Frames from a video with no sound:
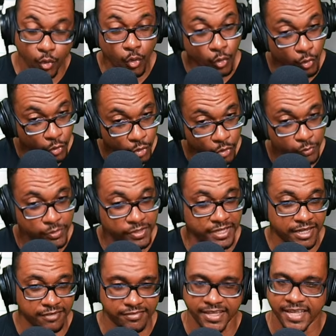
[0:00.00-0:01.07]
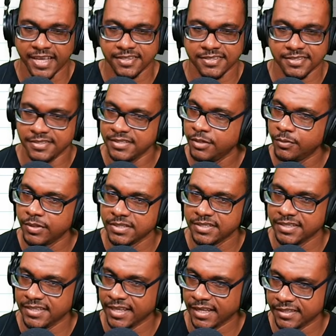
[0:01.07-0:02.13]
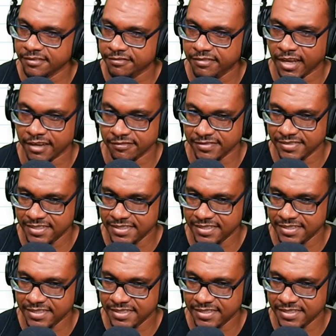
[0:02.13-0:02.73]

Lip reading: or we're going to have x is equal to negative 5